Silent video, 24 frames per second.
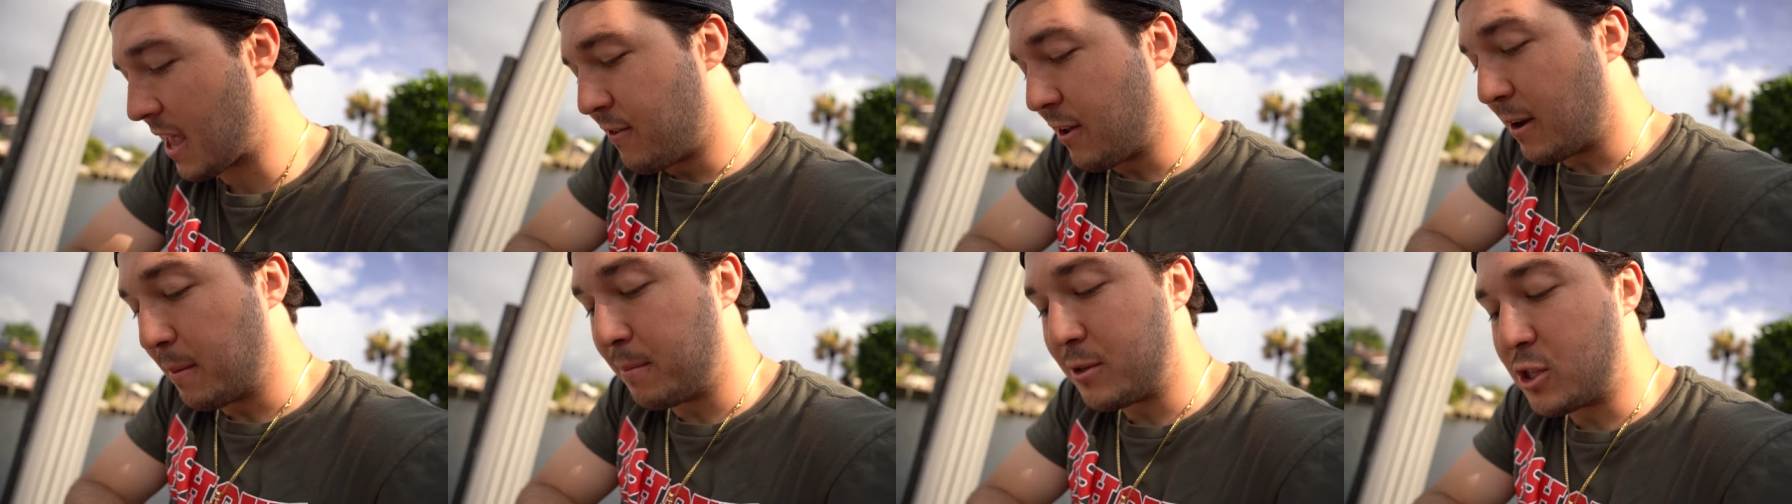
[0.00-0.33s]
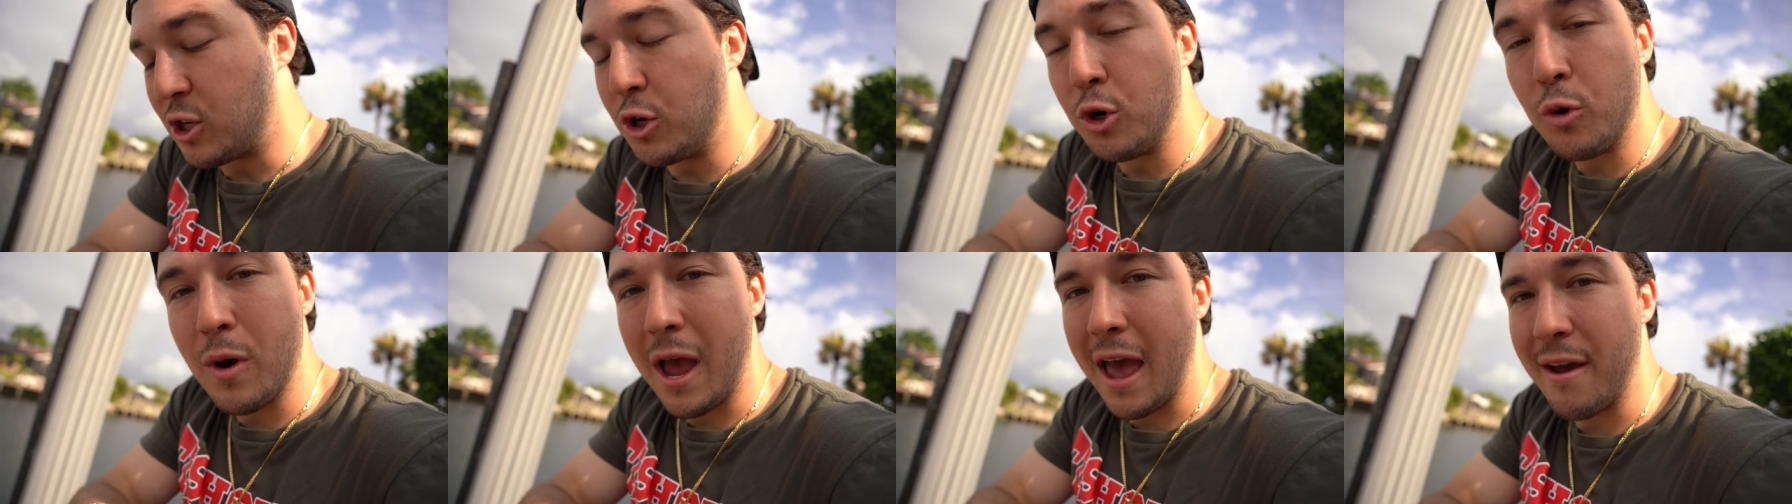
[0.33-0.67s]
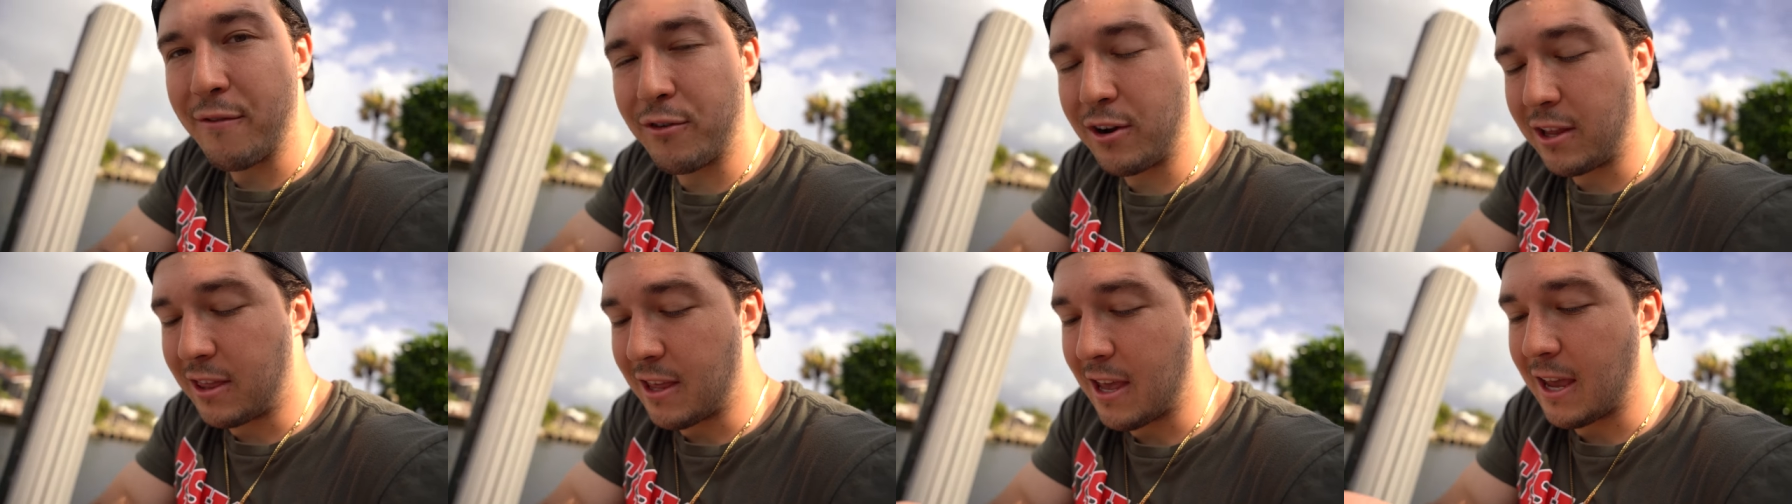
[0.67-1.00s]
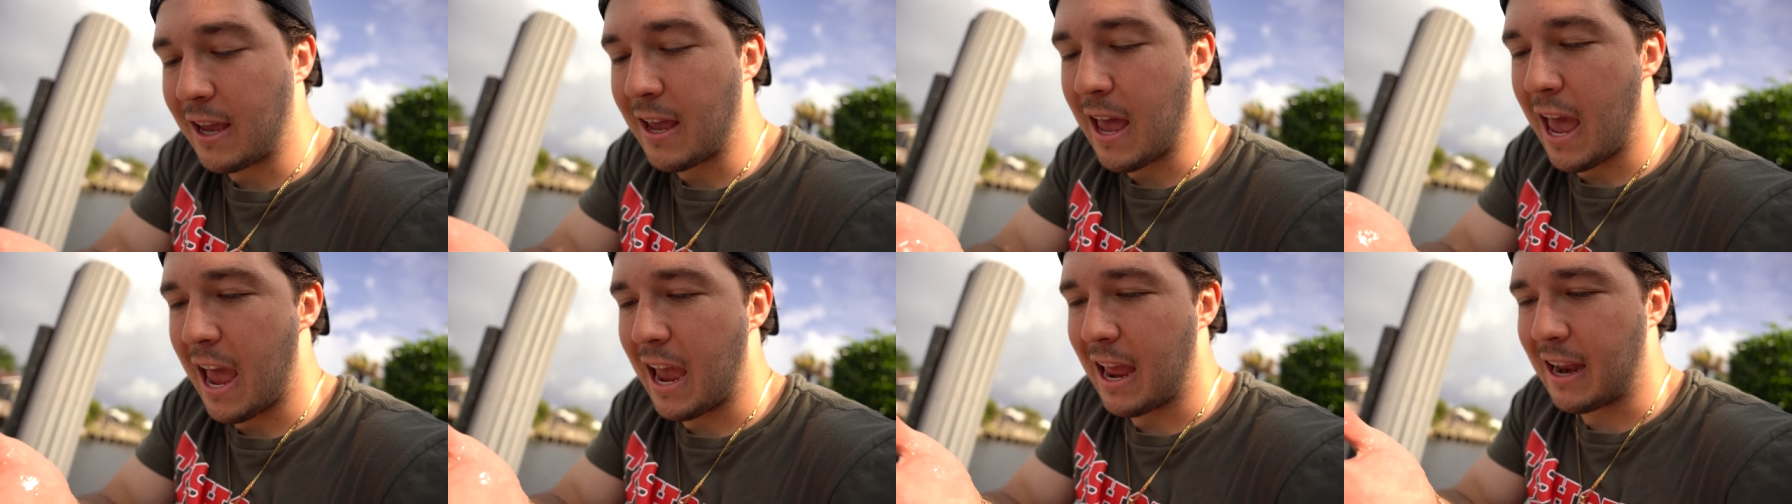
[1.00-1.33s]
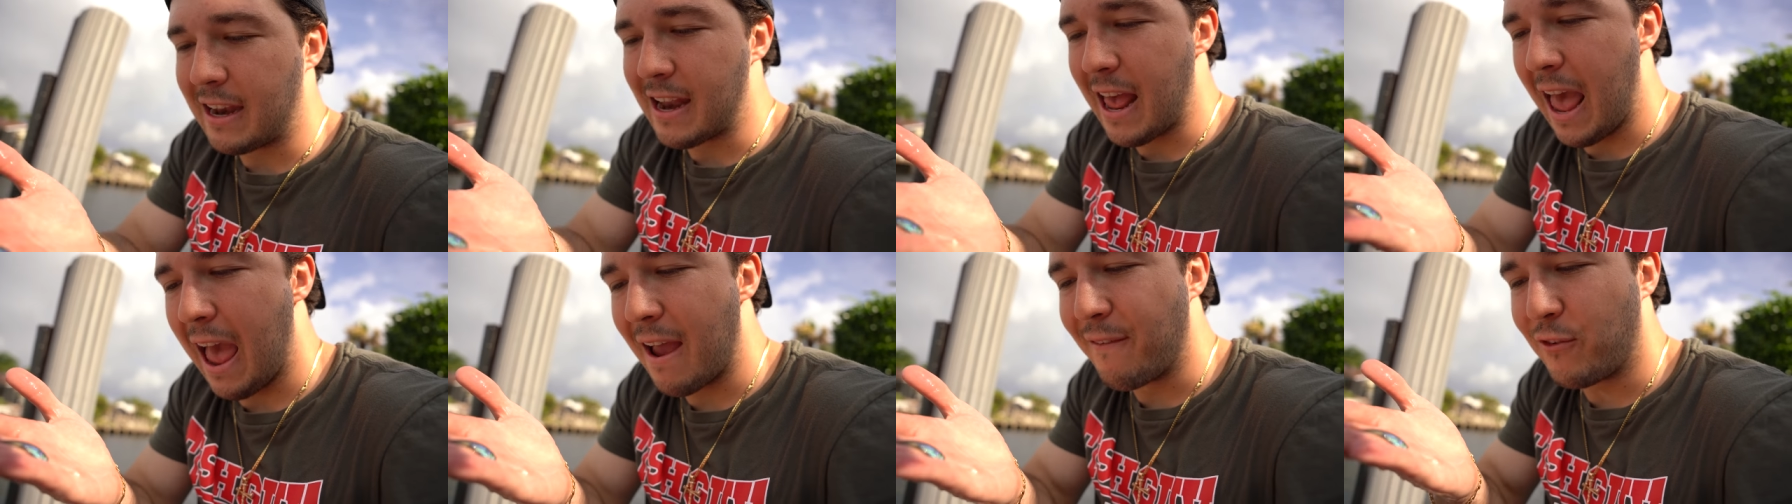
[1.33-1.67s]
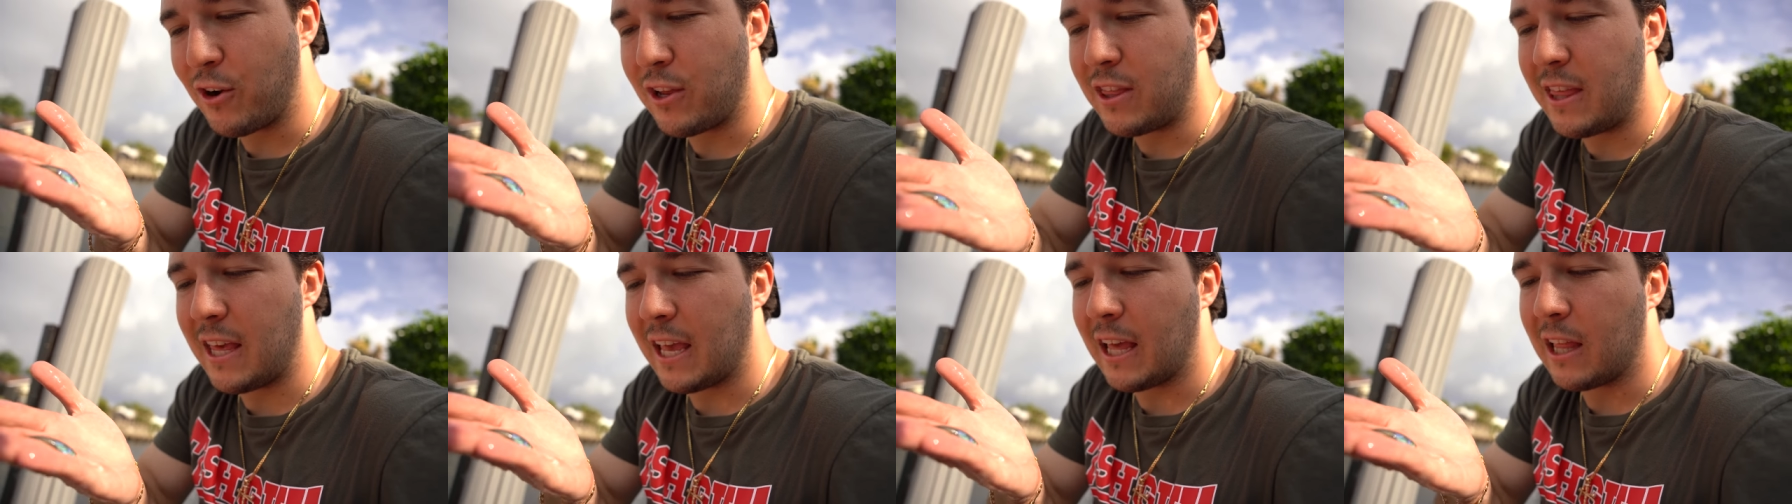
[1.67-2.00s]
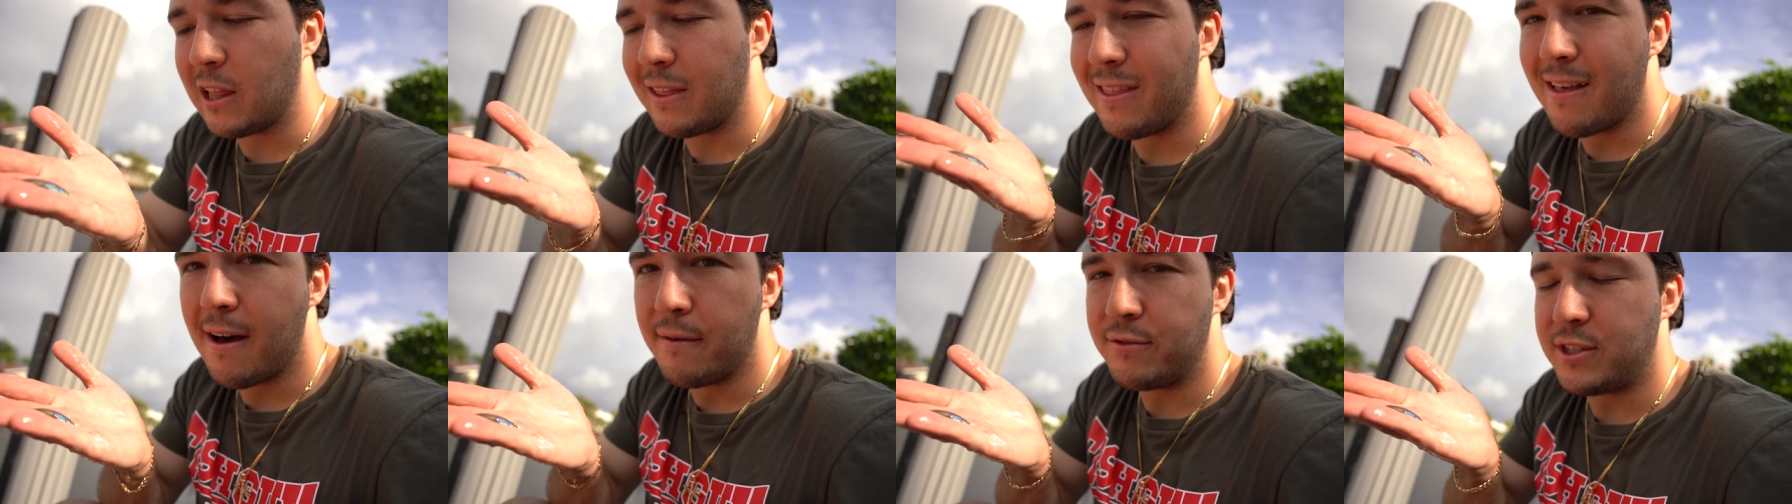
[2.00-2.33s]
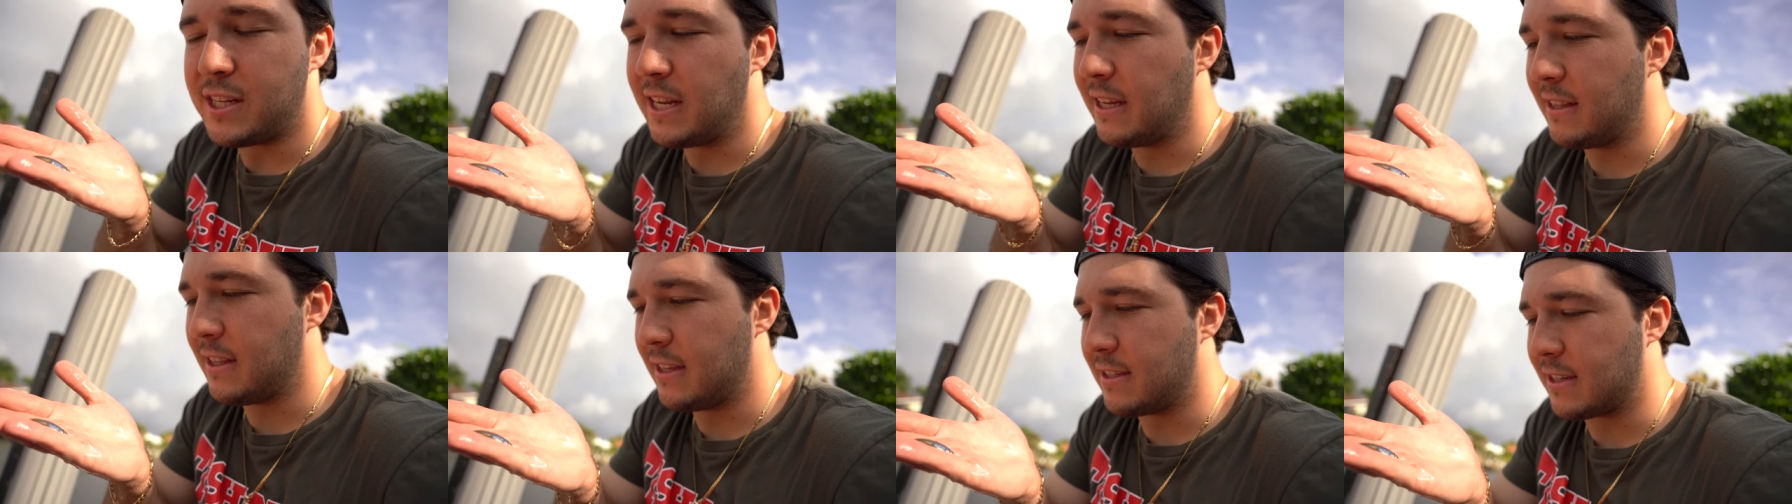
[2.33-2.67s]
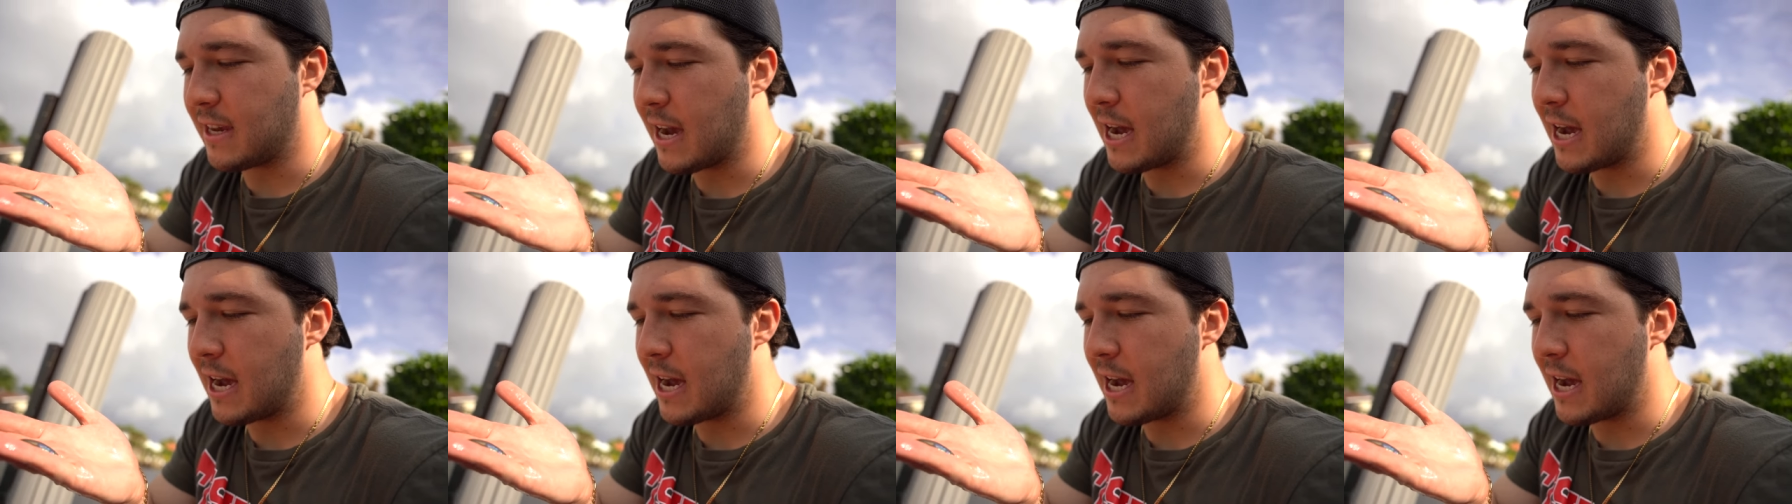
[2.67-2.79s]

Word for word: Feed them to everything and everything loves to eat these